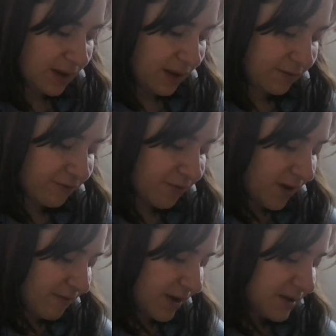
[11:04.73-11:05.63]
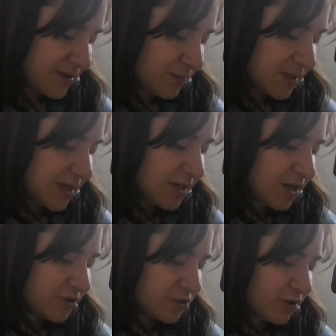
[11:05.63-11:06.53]
In front of us was an
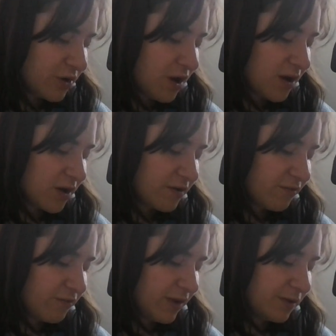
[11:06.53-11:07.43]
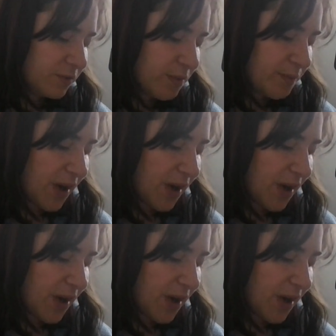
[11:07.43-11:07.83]
industrial yard filled with